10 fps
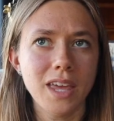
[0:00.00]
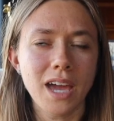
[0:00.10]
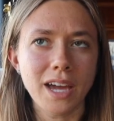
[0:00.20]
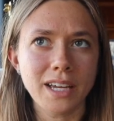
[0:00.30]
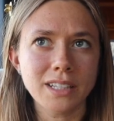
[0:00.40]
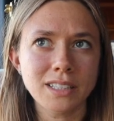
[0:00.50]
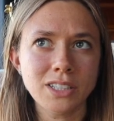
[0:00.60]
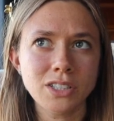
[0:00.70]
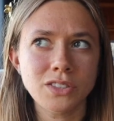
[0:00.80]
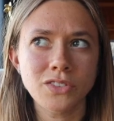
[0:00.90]
I guess I
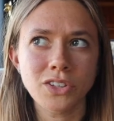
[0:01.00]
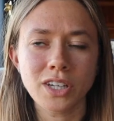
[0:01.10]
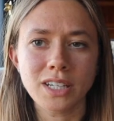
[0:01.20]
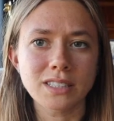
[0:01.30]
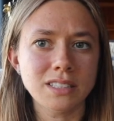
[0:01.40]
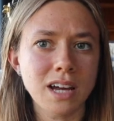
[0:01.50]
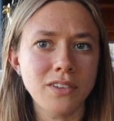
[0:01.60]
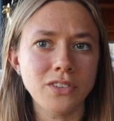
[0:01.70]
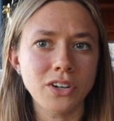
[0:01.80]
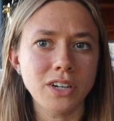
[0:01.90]
just feel like it's
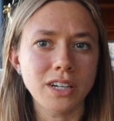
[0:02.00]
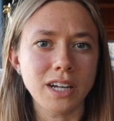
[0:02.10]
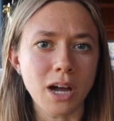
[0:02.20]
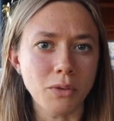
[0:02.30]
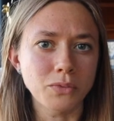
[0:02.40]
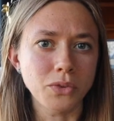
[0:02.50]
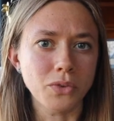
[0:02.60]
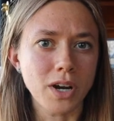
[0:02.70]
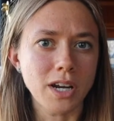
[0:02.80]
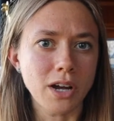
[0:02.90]
not very helpful
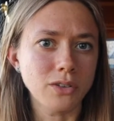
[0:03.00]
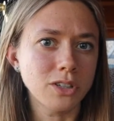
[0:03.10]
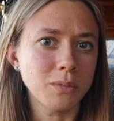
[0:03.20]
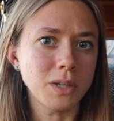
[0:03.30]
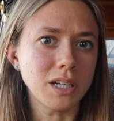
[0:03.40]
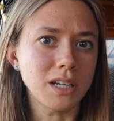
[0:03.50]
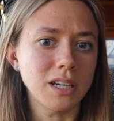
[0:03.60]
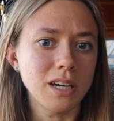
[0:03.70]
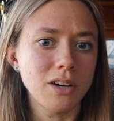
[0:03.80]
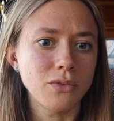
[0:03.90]
right now to be
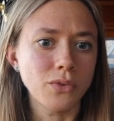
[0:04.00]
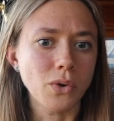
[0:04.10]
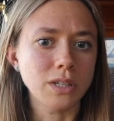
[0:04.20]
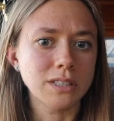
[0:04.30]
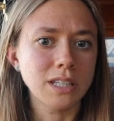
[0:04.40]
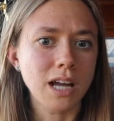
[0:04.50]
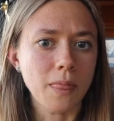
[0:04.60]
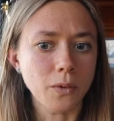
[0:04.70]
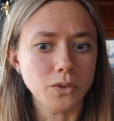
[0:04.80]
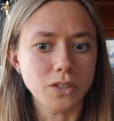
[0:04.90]
focusing
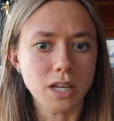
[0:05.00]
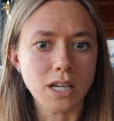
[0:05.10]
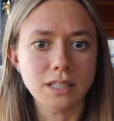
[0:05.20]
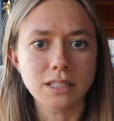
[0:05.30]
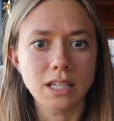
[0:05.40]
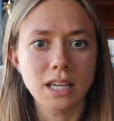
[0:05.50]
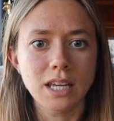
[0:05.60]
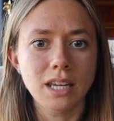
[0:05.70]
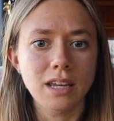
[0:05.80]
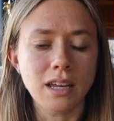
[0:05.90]
on those things.
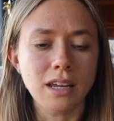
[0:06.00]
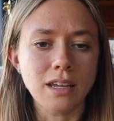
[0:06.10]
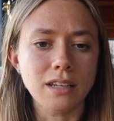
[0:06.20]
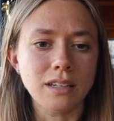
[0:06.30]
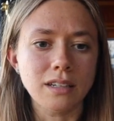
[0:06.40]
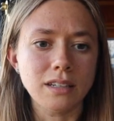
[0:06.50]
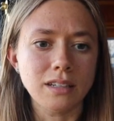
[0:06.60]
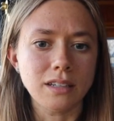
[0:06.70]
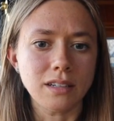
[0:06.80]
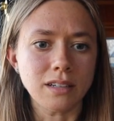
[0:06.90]
And
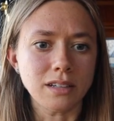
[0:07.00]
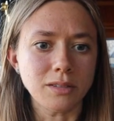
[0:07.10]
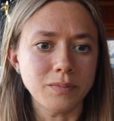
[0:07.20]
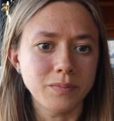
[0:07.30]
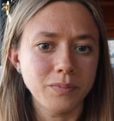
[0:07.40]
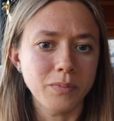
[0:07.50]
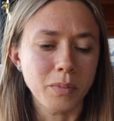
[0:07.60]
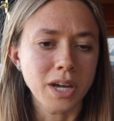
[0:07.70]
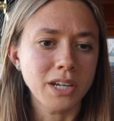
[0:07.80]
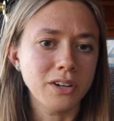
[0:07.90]

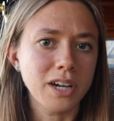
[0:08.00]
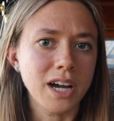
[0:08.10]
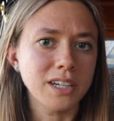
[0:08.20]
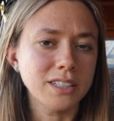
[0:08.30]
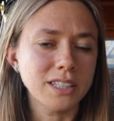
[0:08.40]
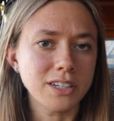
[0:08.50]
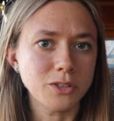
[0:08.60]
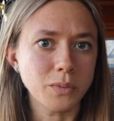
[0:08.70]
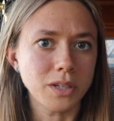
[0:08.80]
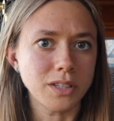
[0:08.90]
my inner guidance
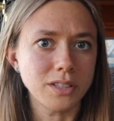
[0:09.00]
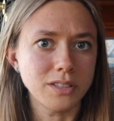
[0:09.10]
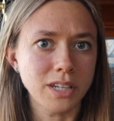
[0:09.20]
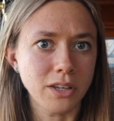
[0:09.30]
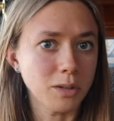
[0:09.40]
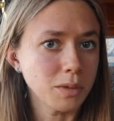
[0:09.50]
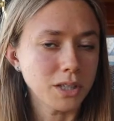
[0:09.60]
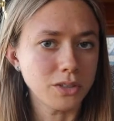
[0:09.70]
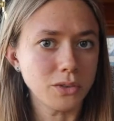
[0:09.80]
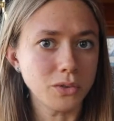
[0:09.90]
has been telling
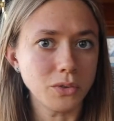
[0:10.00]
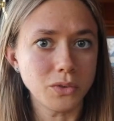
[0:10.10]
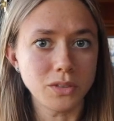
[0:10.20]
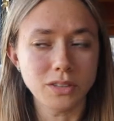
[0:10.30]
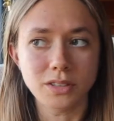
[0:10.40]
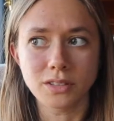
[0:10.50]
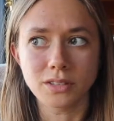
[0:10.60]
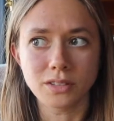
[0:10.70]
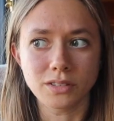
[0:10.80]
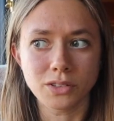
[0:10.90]
me to
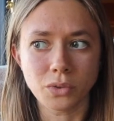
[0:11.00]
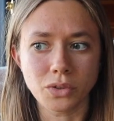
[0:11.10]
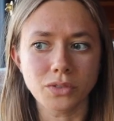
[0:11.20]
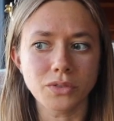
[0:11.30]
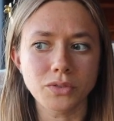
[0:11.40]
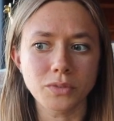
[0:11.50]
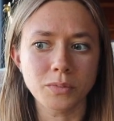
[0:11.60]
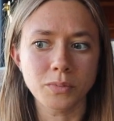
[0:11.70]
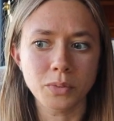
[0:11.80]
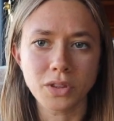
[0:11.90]
sort of
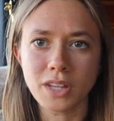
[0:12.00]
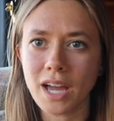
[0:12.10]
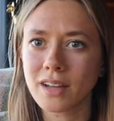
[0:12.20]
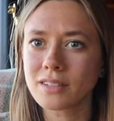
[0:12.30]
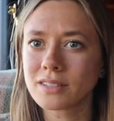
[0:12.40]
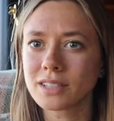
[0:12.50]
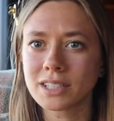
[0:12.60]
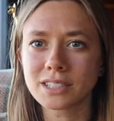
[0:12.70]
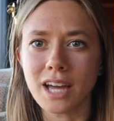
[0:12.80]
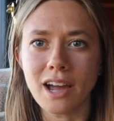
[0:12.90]
put that
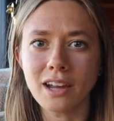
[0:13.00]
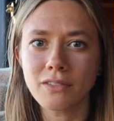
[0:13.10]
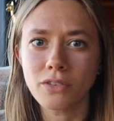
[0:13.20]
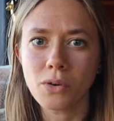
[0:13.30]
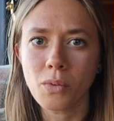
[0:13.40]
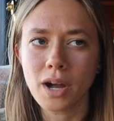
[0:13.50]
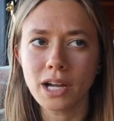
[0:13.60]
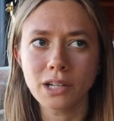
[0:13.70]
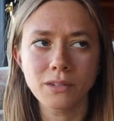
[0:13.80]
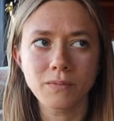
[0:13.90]
aside for a
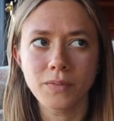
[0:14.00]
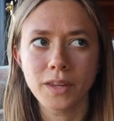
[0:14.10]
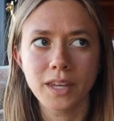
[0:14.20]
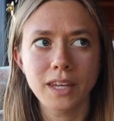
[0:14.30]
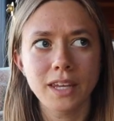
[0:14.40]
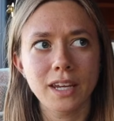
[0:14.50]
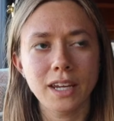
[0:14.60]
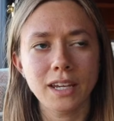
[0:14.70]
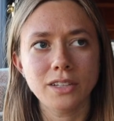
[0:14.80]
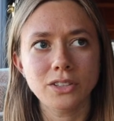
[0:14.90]
while
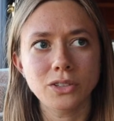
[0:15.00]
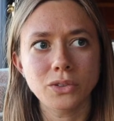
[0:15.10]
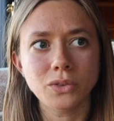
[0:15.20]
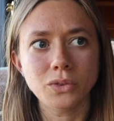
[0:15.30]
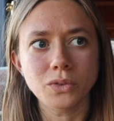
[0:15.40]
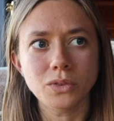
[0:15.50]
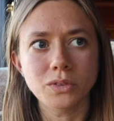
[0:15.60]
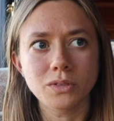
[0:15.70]
and to